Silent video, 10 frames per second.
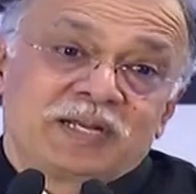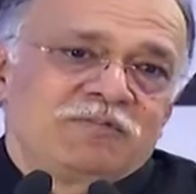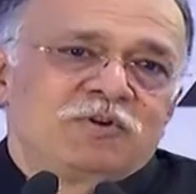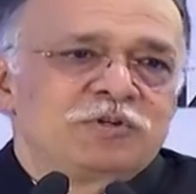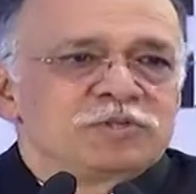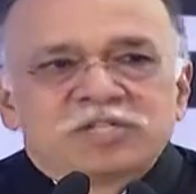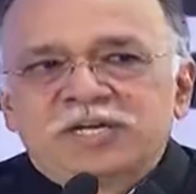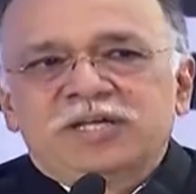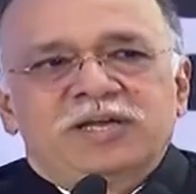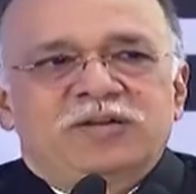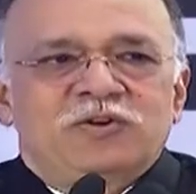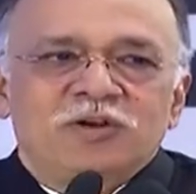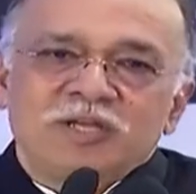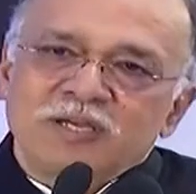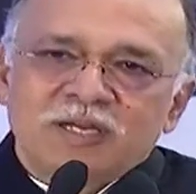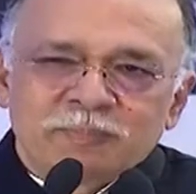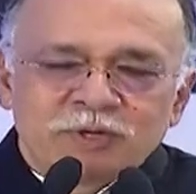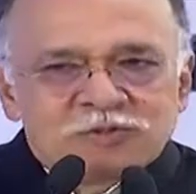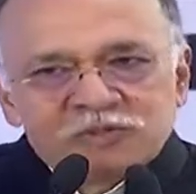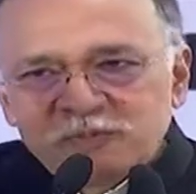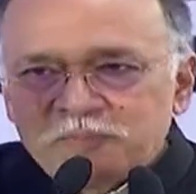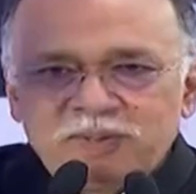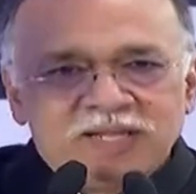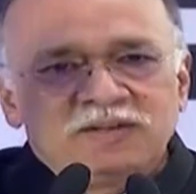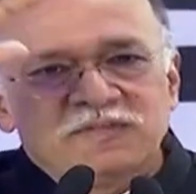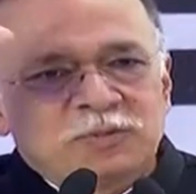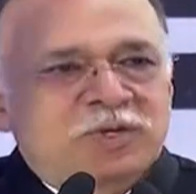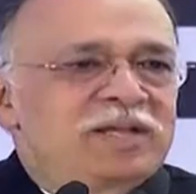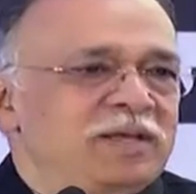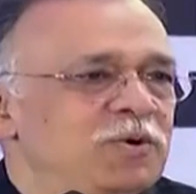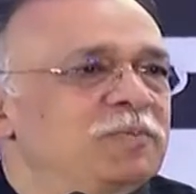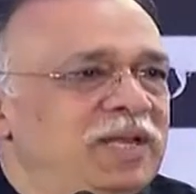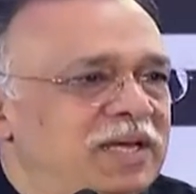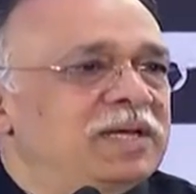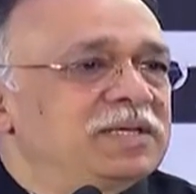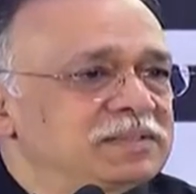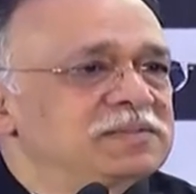I want to study aeronautical because usme plane vein udane ko milega.